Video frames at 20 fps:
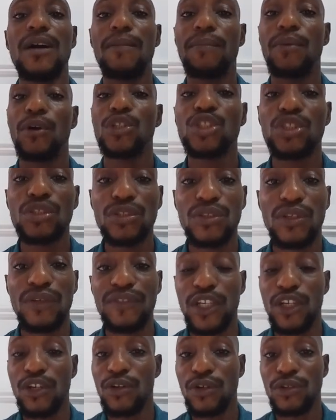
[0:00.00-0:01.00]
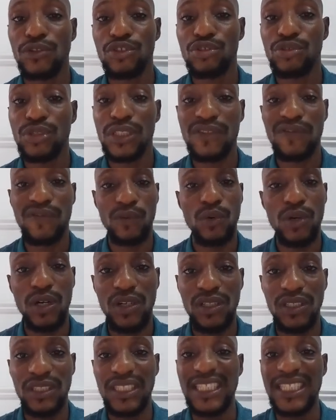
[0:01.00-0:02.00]
portion of the country's
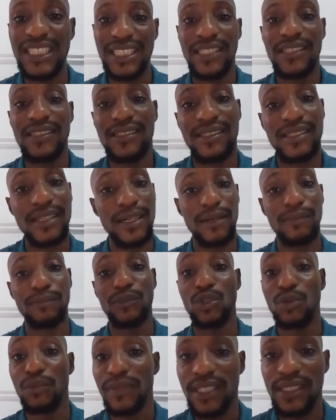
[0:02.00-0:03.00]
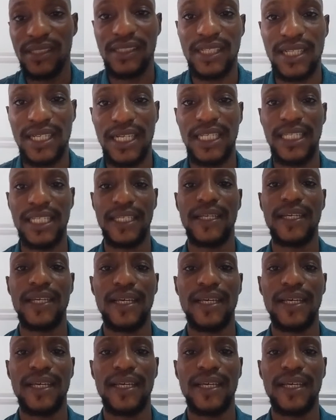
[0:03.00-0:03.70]
fuel needs um, domestically.